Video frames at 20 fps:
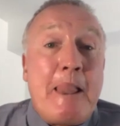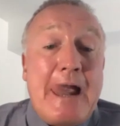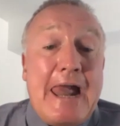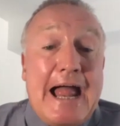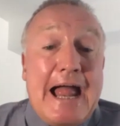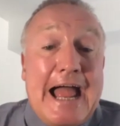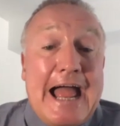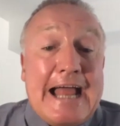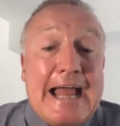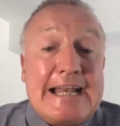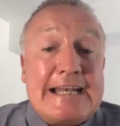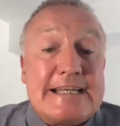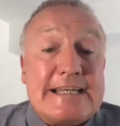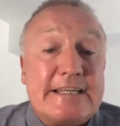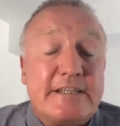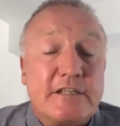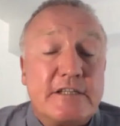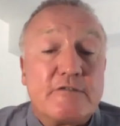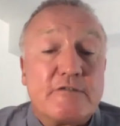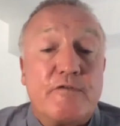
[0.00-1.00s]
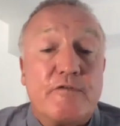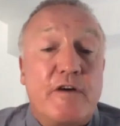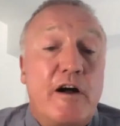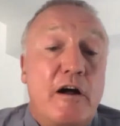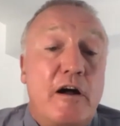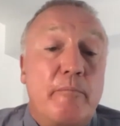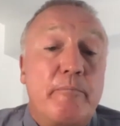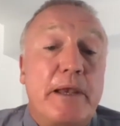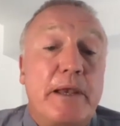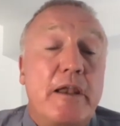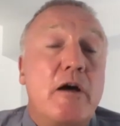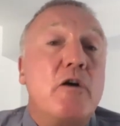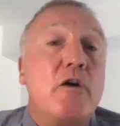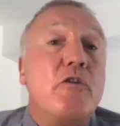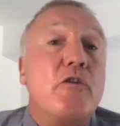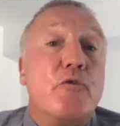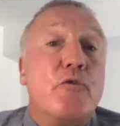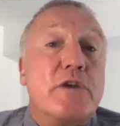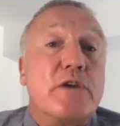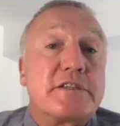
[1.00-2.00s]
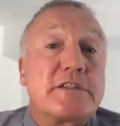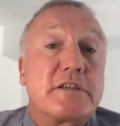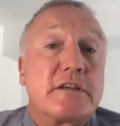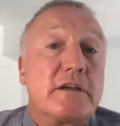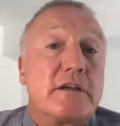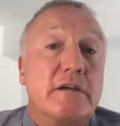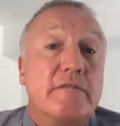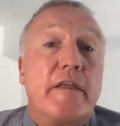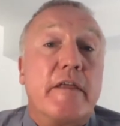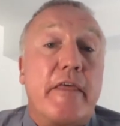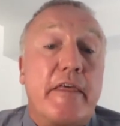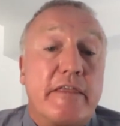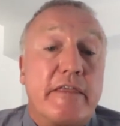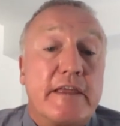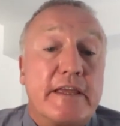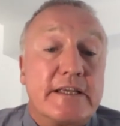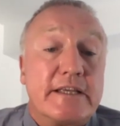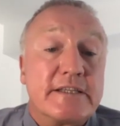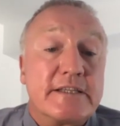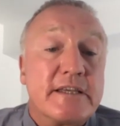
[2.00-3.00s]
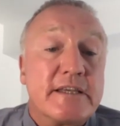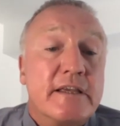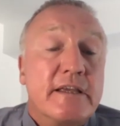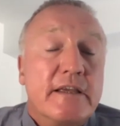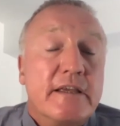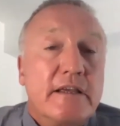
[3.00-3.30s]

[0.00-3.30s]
and it is far below the risk of other things.